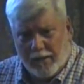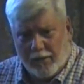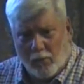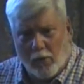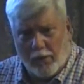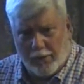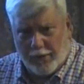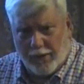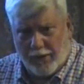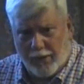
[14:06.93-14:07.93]
the words
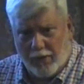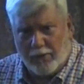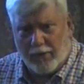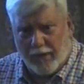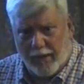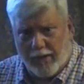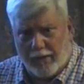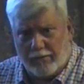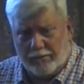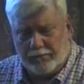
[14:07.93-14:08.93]
he's using
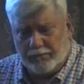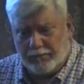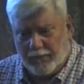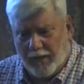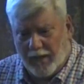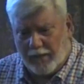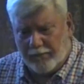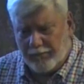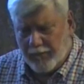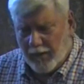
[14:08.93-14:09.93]
here. Now,